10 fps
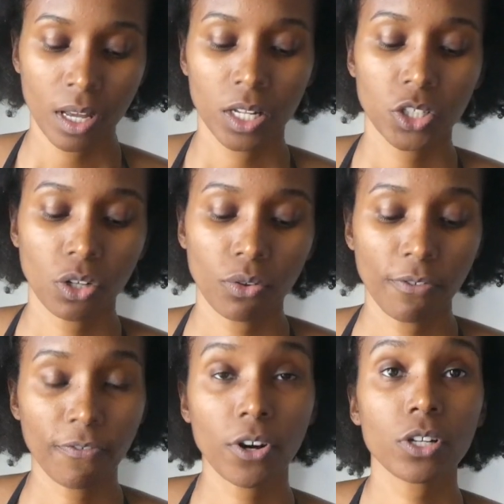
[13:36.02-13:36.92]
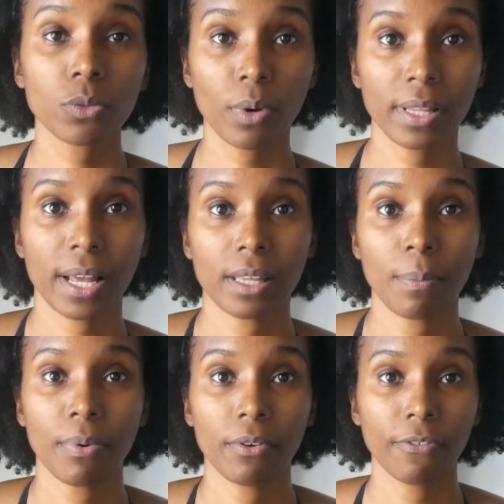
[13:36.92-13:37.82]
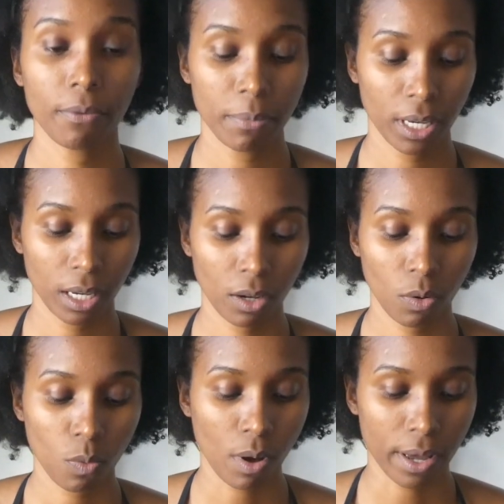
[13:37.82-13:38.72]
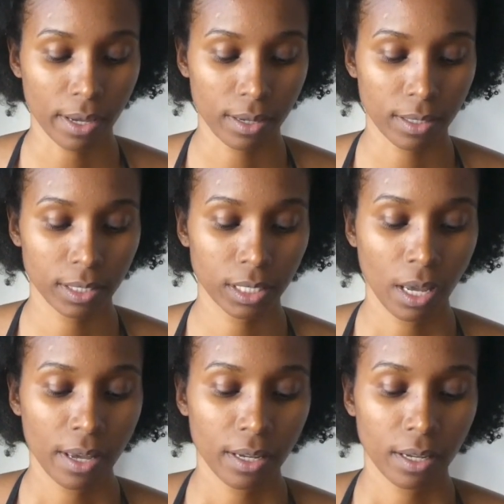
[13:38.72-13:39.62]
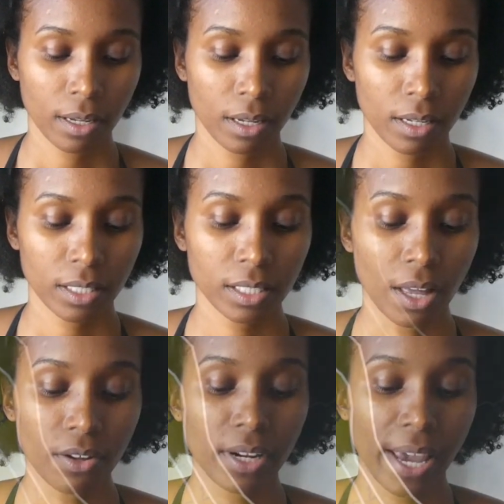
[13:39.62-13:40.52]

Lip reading: so the first one that they put for me was Southern